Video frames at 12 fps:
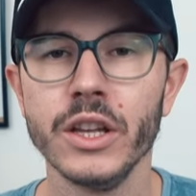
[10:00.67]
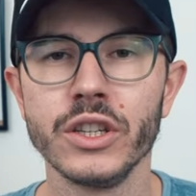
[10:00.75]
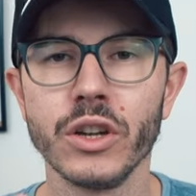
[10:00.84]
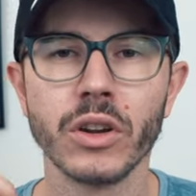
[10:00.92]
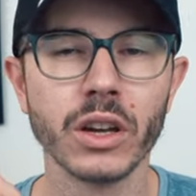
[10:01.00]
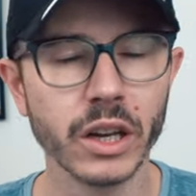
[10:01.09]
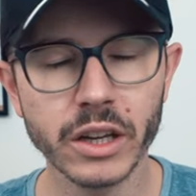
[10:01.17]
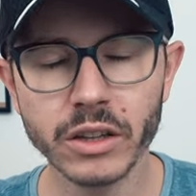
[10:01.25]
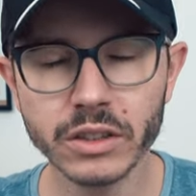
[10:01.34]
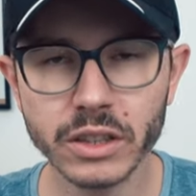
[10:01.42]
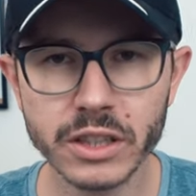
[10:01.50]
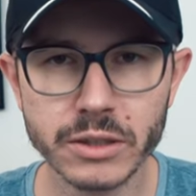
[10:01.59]
So click
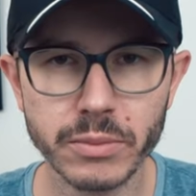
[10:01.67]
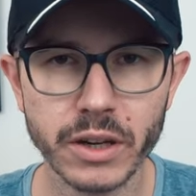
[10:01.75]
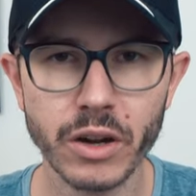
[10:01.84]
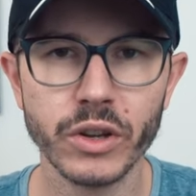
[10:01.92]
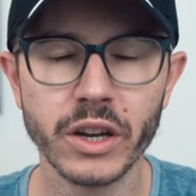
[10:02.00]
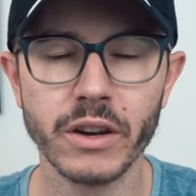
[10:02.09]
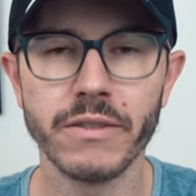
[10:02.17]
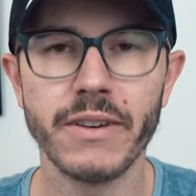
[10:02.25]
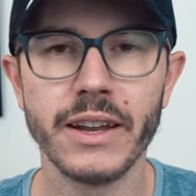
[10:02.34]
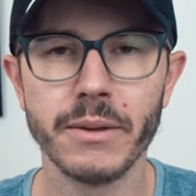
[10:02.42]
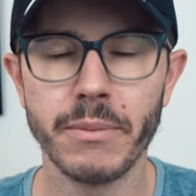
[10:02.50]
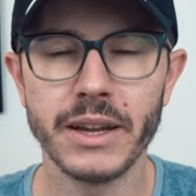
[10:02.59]
on the list below, you're gonna
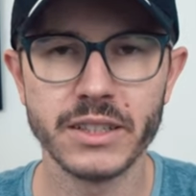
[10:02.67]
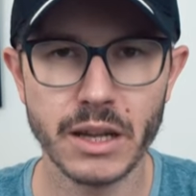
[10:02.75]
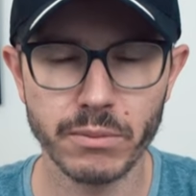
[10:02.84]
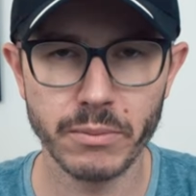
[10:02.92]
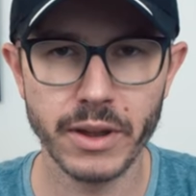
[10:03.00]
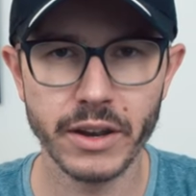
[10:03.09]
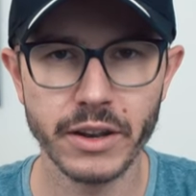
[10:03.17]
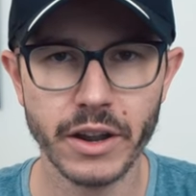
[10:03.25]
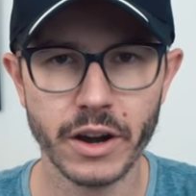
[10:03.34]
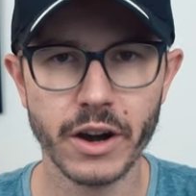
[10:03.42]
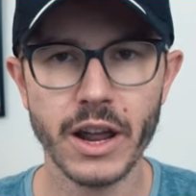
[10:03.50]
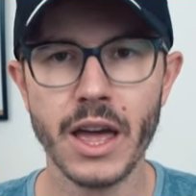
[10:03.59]
find the best supplement
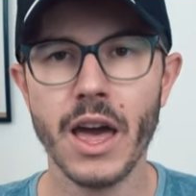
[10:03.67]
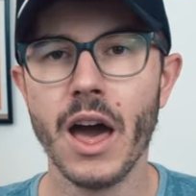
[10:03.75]
there.